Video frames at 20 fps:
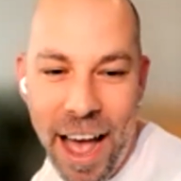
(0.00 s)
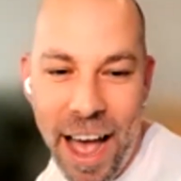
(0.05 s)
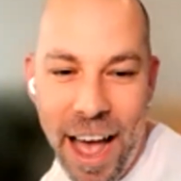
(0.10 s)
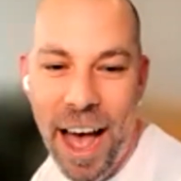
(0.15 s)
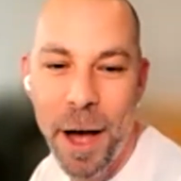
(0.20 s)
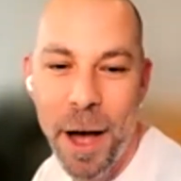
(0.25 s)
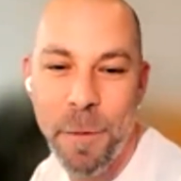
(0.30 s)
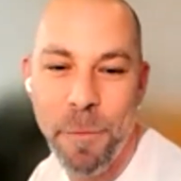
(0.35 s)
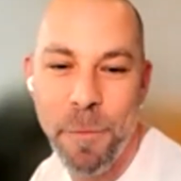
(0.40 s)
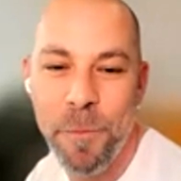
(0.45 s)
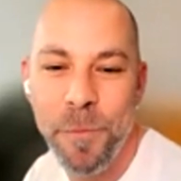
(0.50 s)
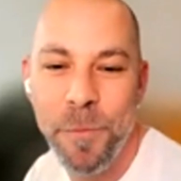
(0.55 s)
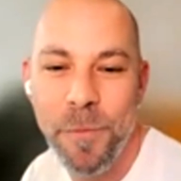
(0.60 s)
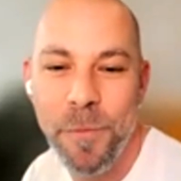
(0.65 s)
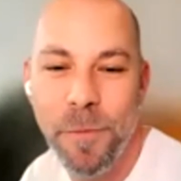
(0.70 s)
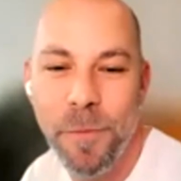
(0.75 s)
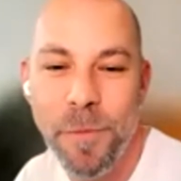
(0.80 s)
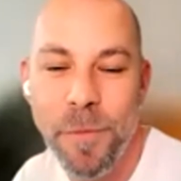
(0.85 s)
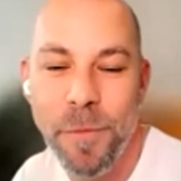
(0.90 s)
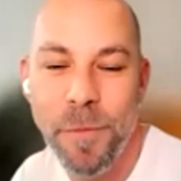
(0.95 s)
But
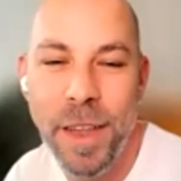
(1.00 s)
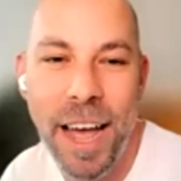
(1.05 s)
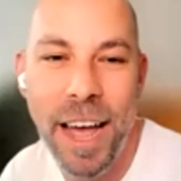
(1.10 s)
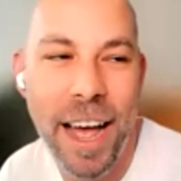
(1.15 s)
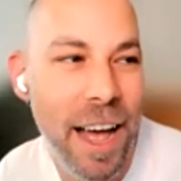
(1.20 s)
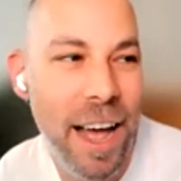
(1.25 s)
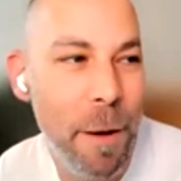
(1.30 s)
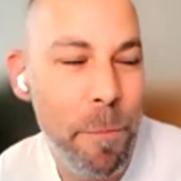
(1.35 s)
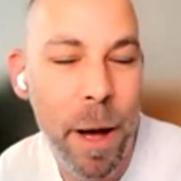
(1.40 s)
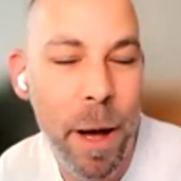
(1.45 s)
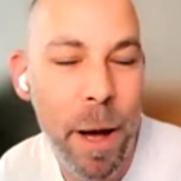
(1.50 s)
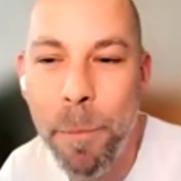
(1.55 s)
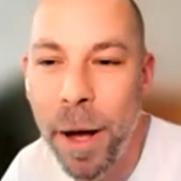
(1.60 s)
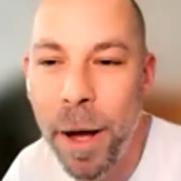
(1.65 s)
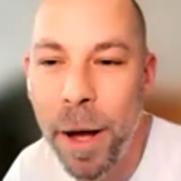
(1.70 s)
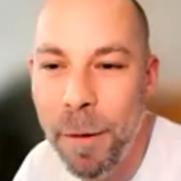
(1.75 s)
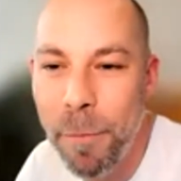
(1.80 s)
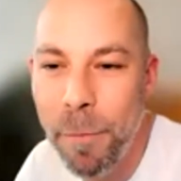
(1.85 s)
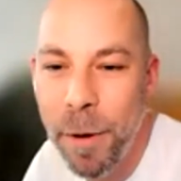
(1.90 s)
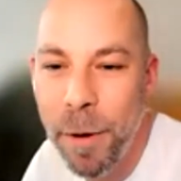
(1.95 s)

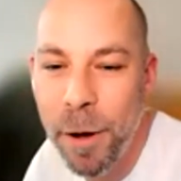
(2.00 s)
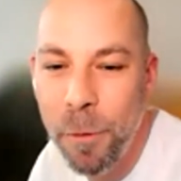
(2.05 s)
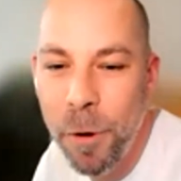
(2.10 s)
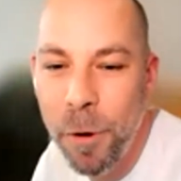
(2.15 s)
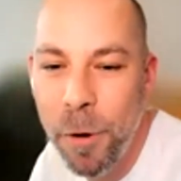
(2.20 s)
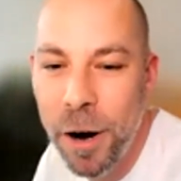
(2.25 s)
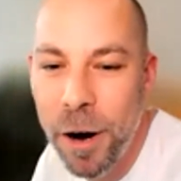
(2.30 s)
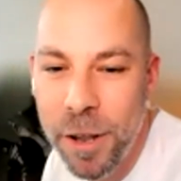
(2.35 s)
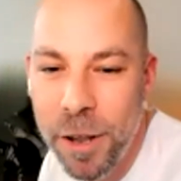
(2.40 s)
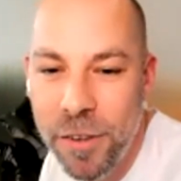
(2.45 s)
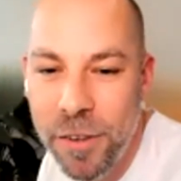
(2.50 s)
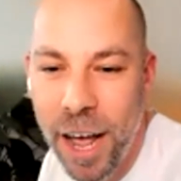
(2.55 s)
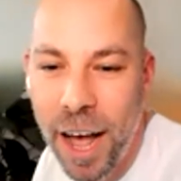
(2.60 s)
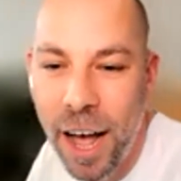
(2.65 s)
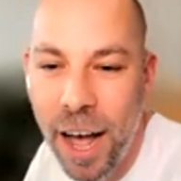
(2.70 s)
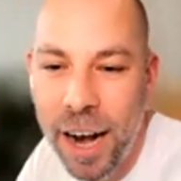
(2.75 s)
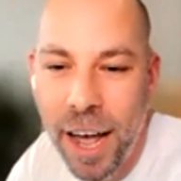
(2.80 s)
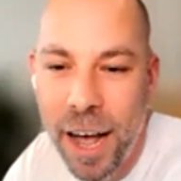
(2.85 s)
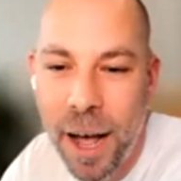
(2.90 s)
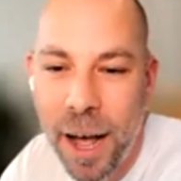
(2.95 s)
why don't we
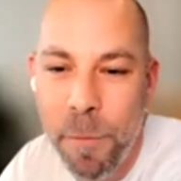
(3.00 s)
start?